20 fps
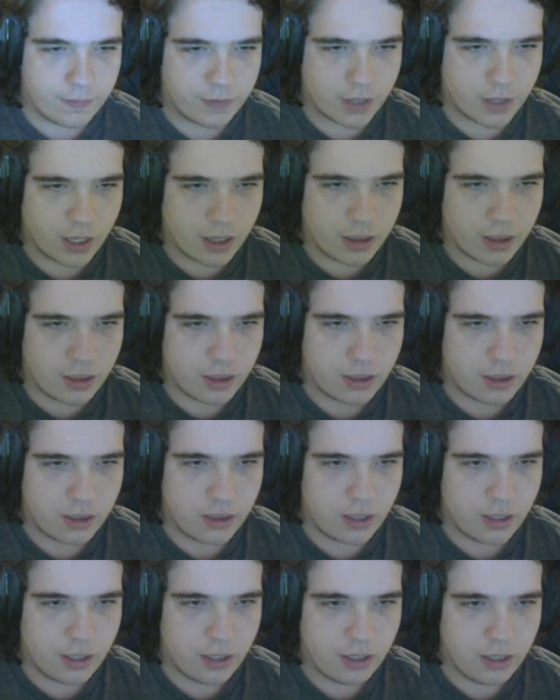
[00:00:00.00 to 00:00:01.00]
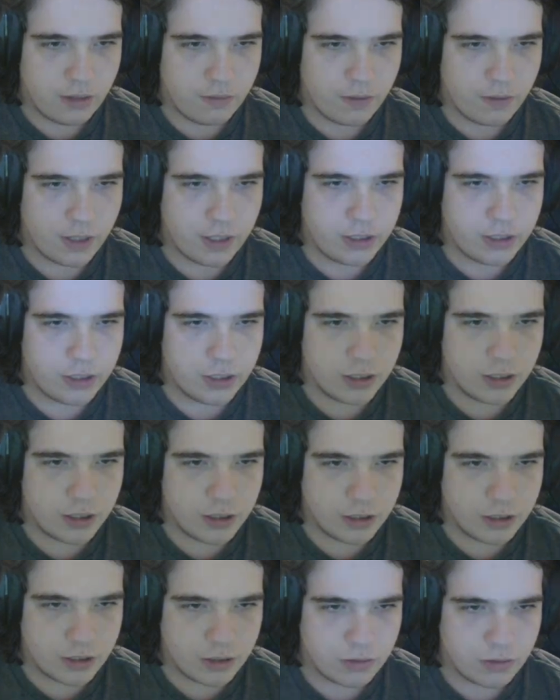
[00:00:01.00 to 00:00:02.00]
I don't know. I think if I
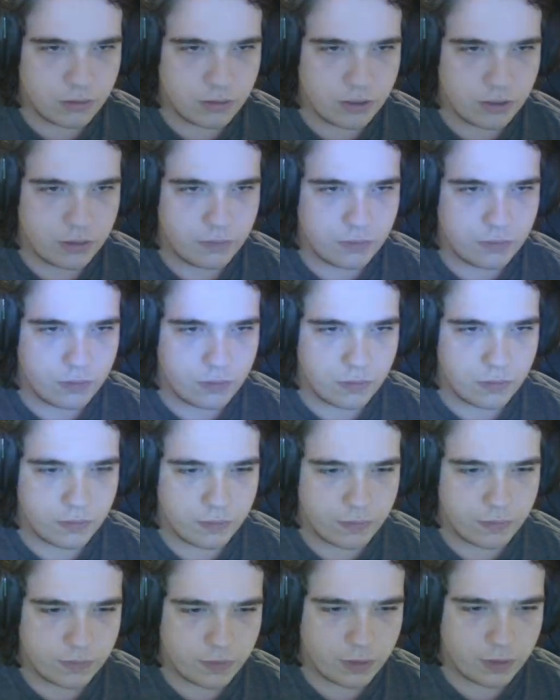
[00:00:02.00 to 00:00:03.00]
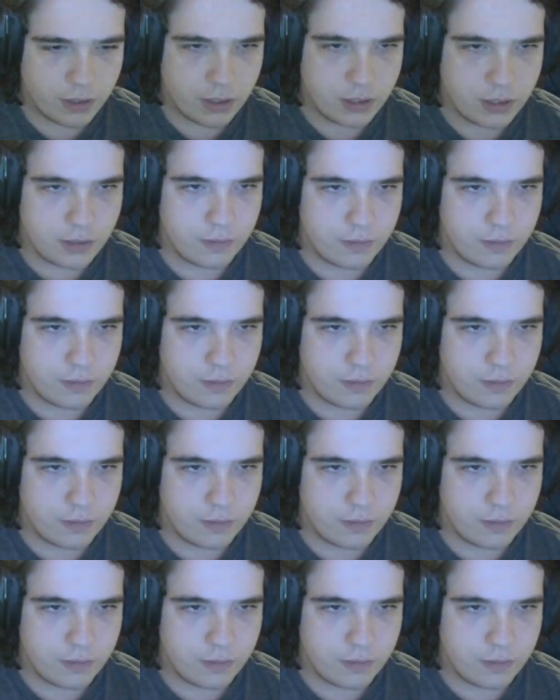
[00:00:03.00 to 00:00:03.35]
just. Shouldn't be that difficult.